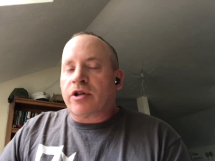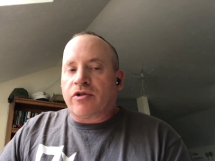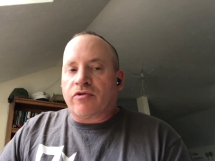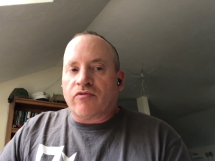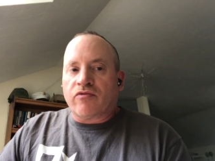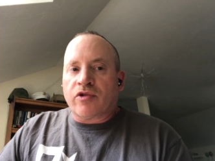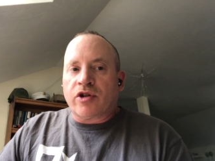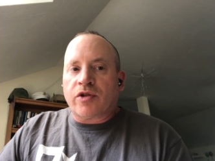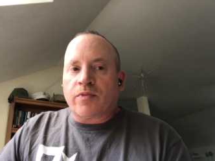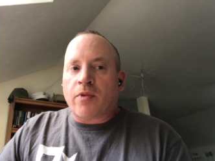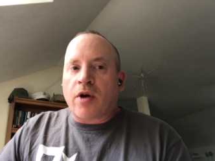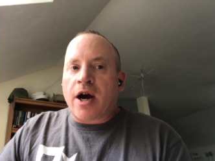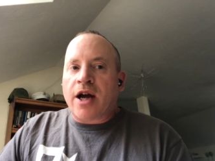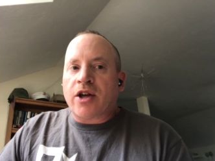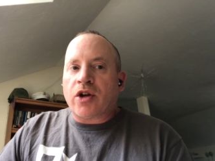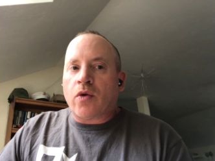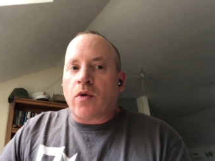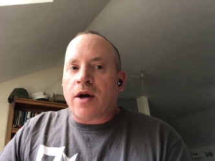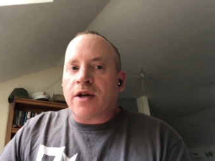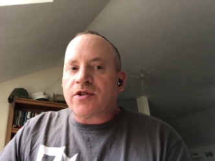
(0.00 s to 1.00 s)
respond
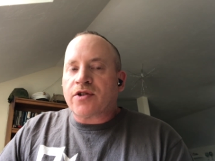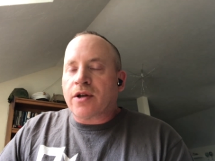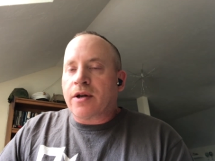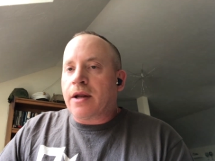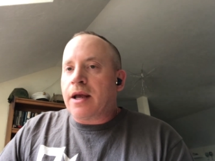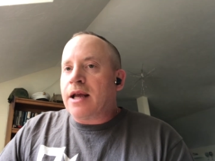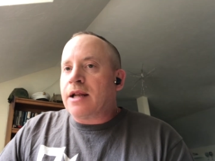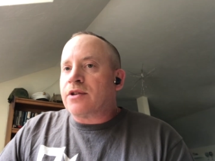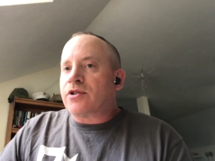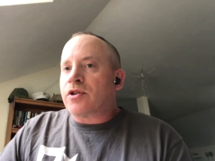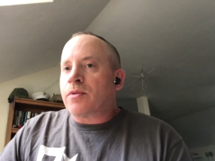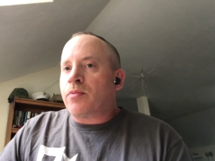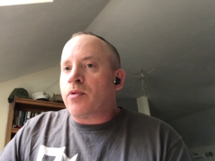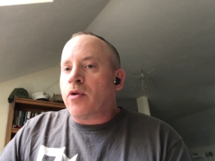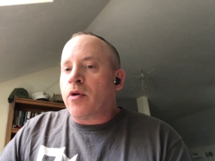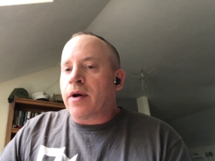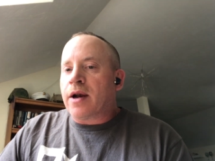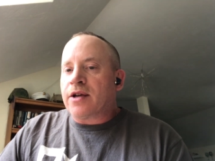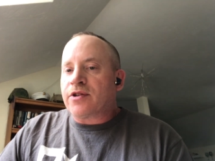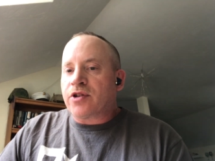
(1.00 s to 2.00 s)
to us and
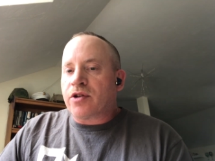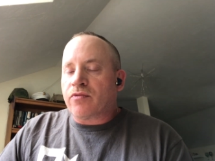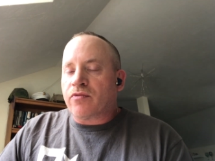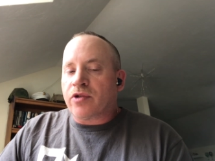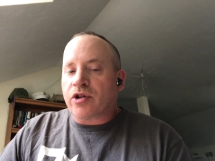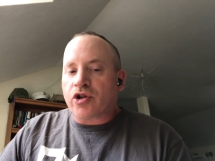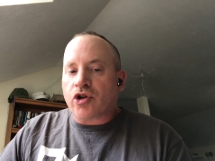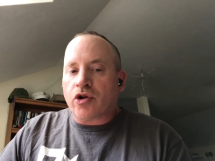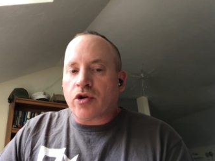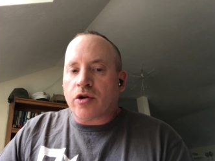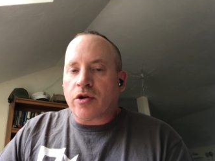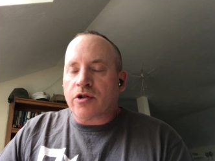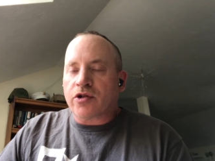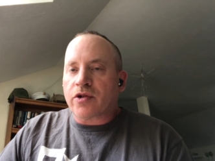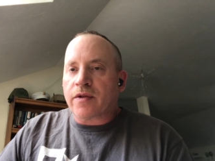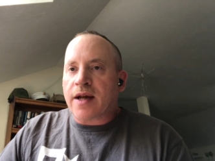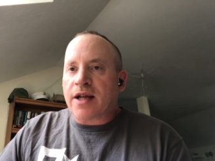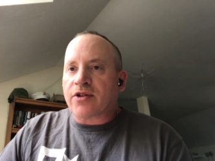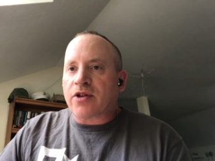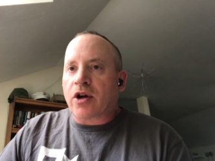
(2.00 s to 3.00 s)
support us in return. So
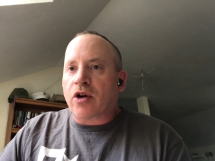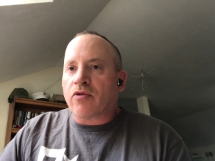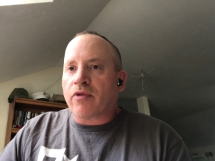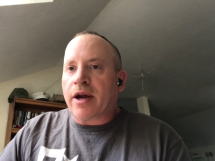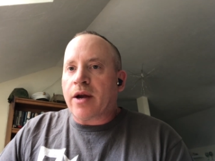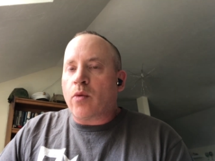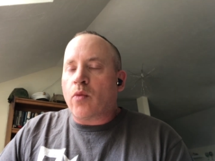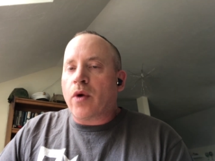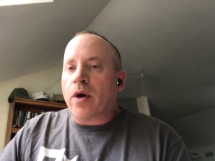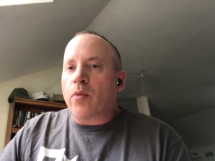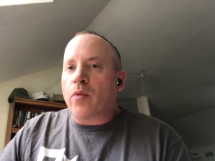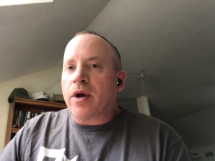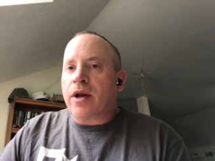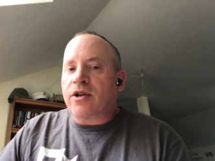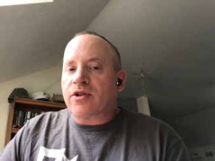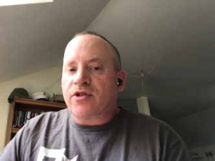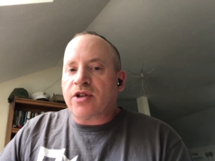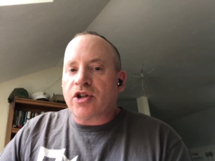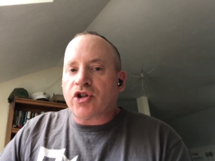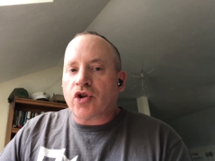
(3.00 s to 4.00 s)
that's a great win-win
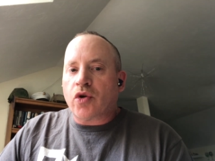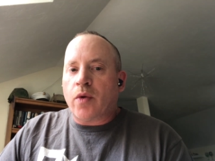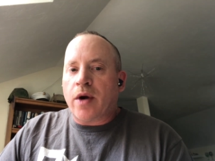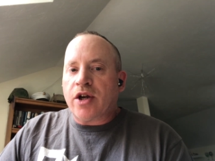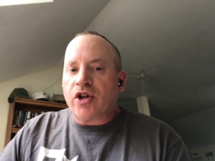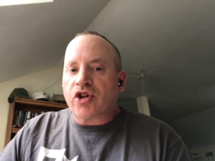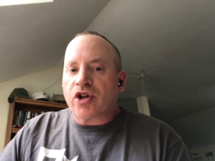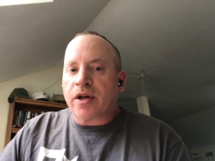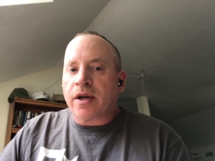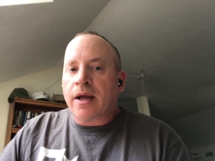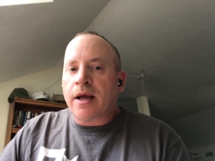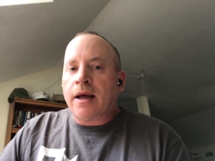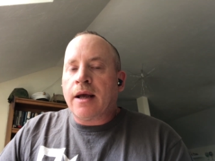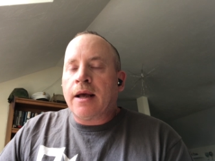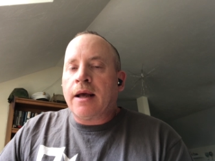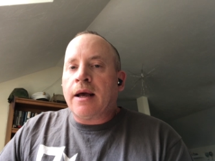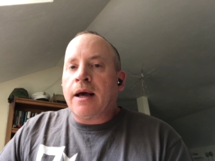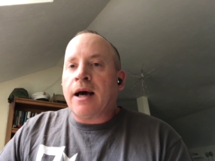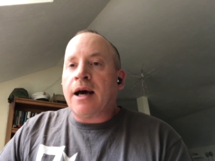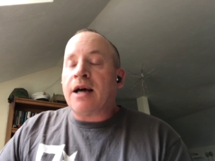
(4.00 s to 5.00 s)
situation.
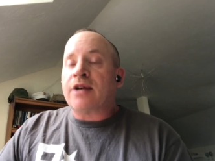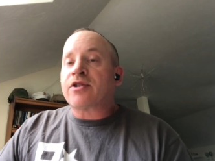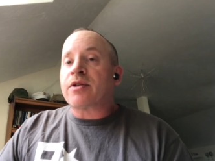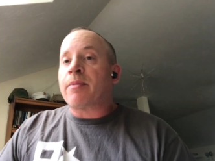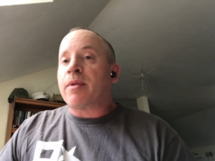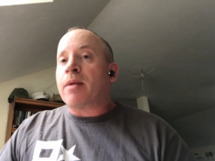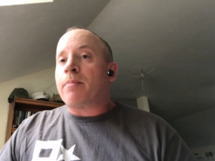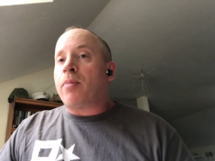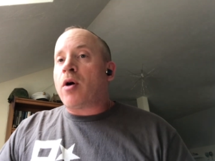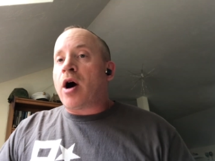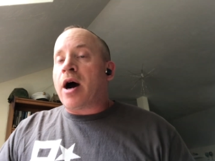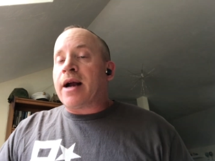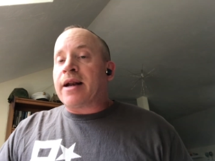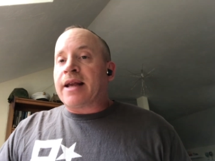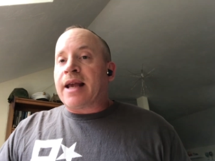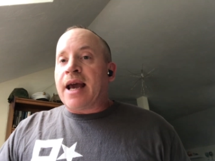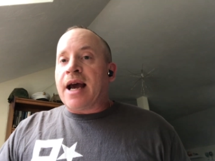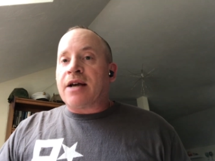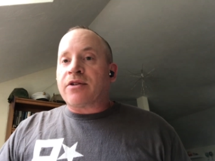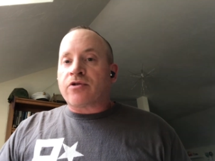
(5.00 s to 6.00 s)
Some of the
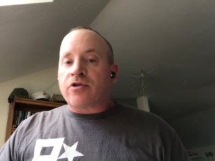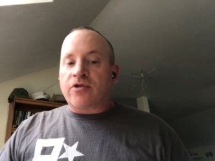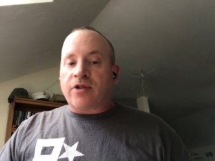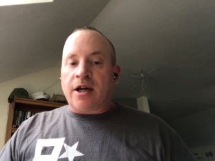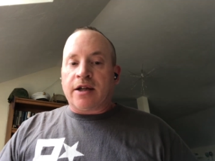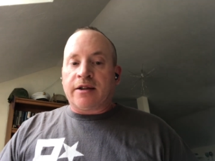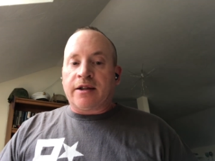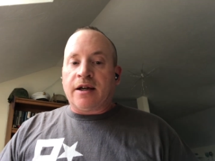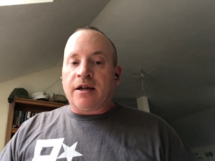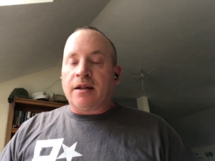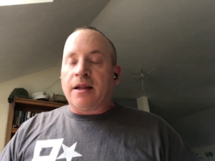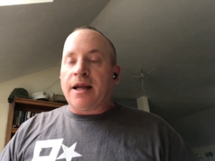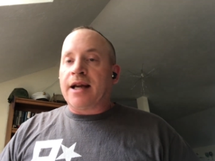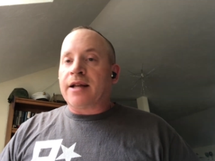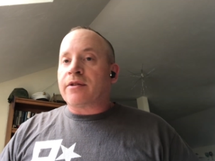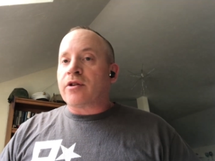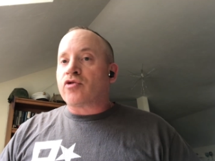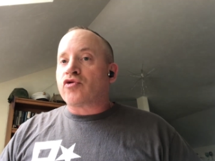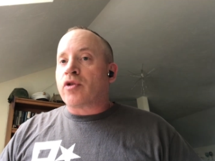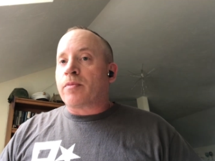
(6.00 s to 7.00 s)
podcasters out there like
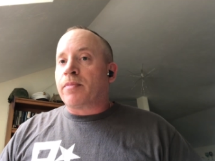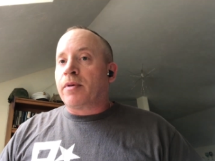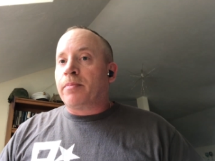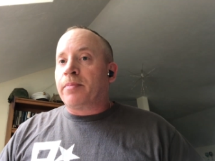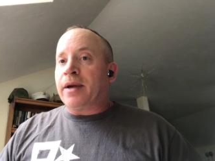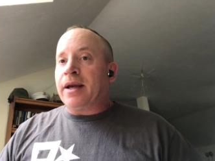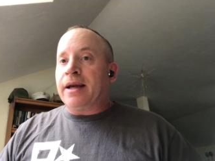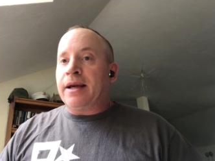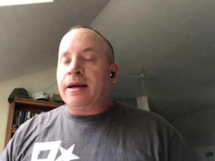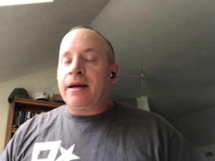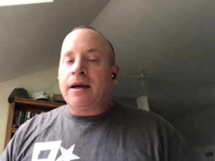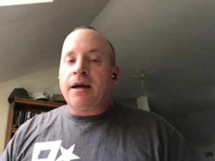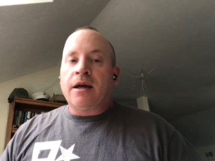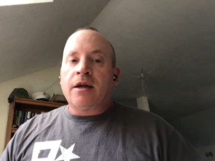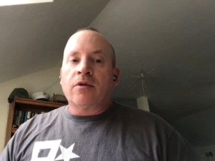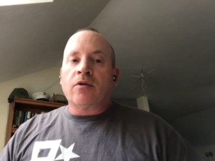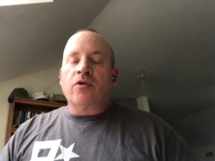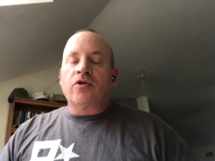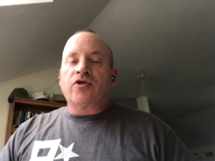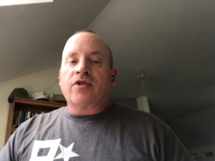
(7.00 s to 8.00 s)
the Triple P,
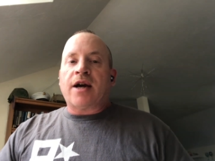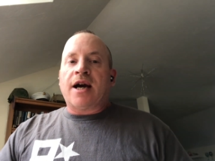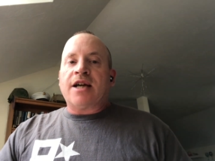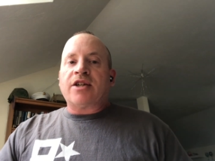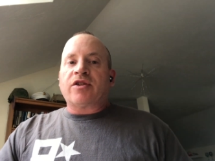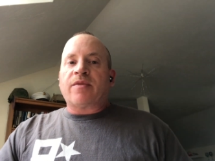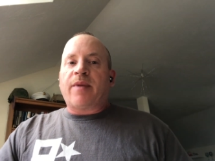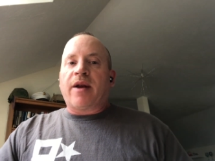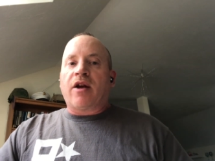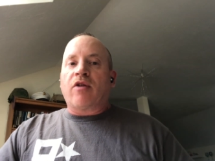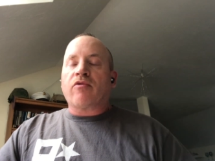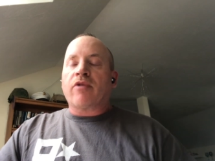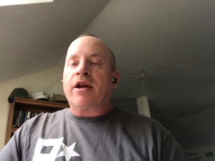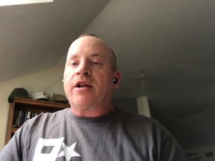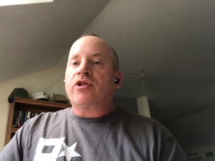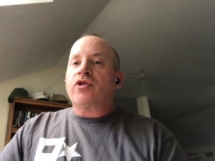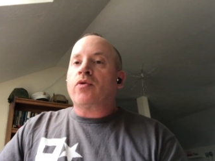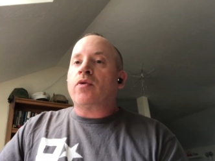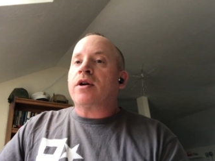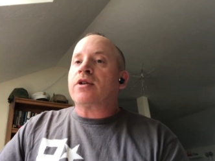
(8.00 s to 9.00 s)
those guys have been great
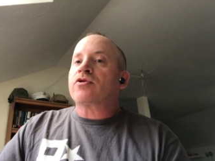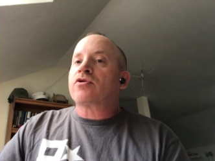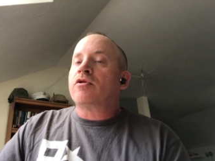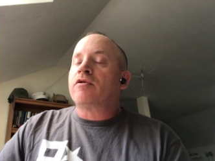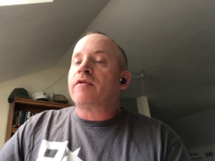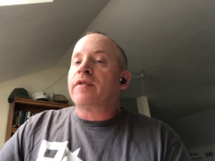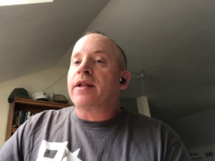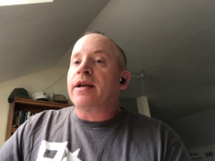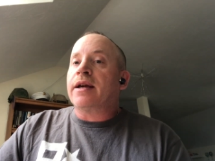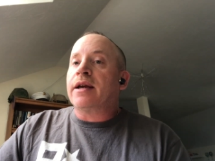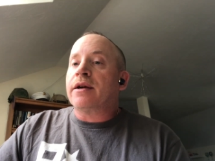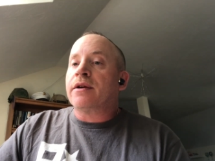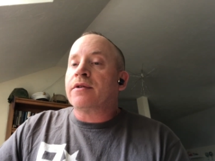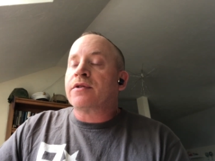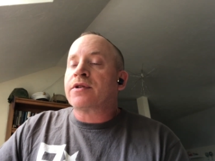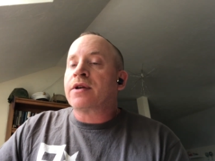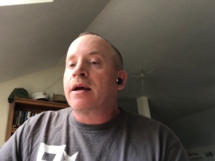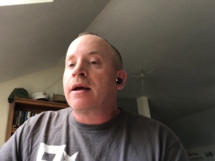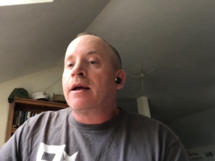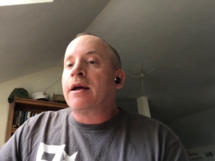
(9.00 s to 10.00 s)
to us over the
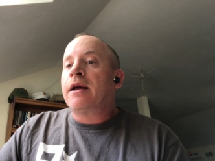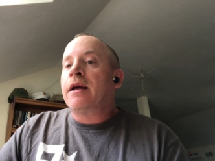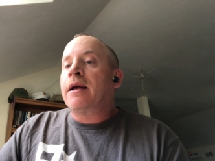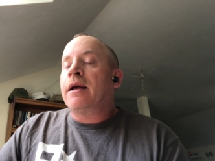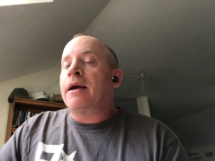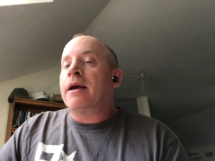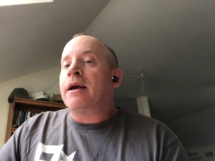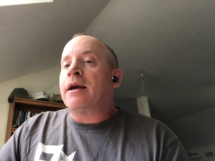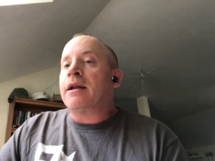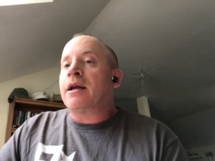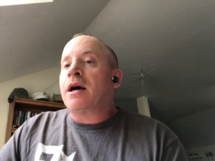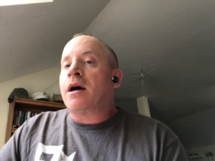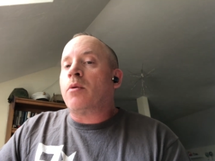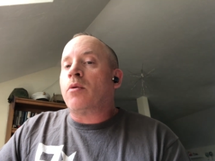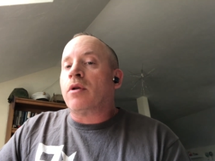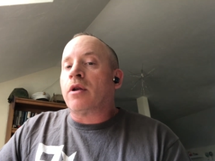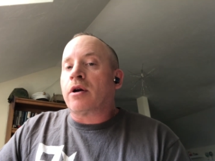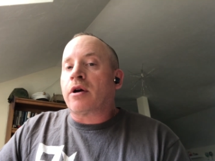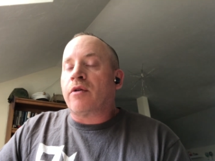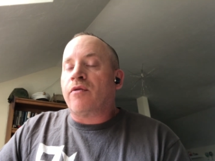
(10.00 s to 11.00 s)
years, and we're
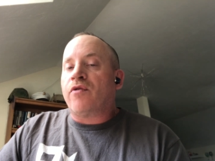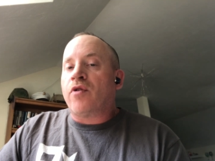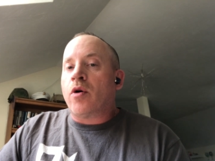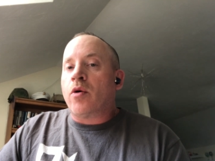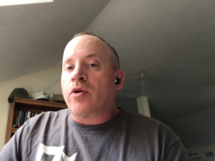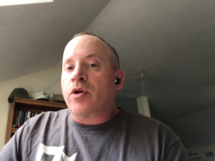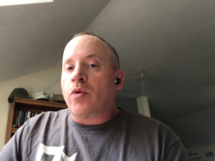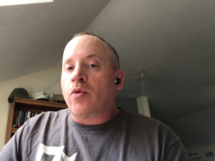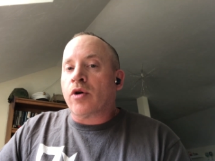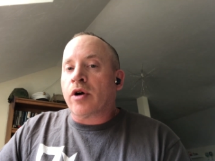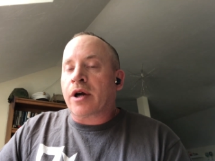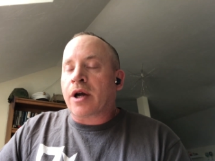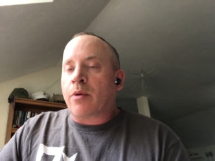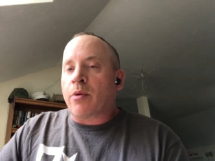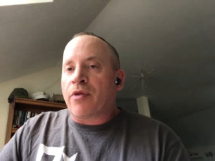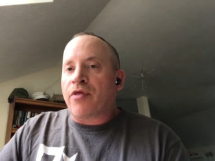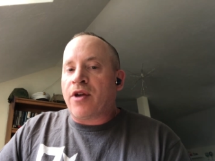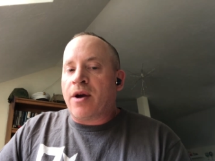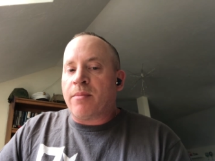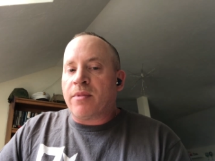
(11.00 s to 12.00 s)
looking forward to working
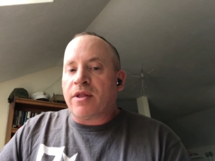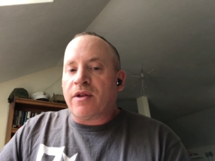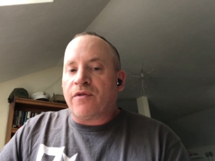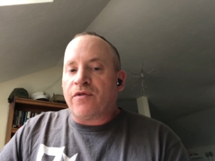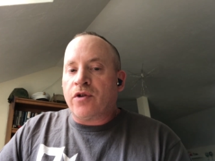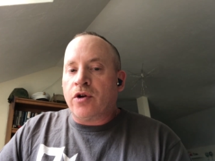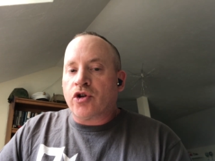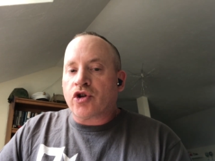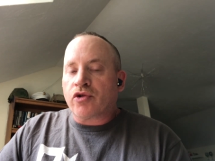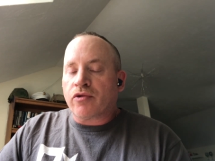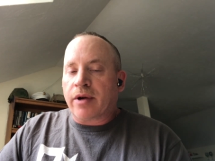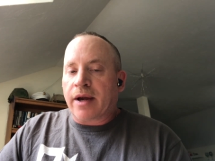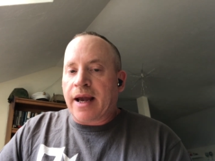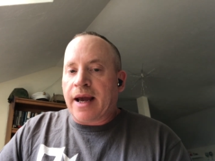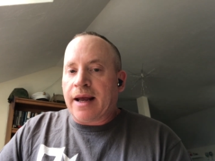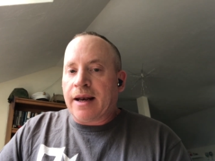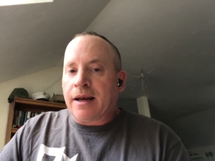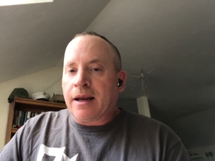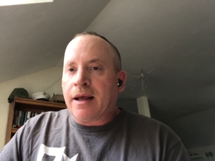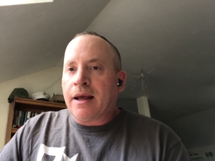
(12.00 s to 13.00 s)
with them in the future
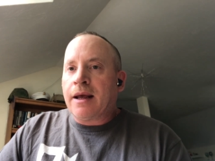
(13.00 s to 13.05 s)
again.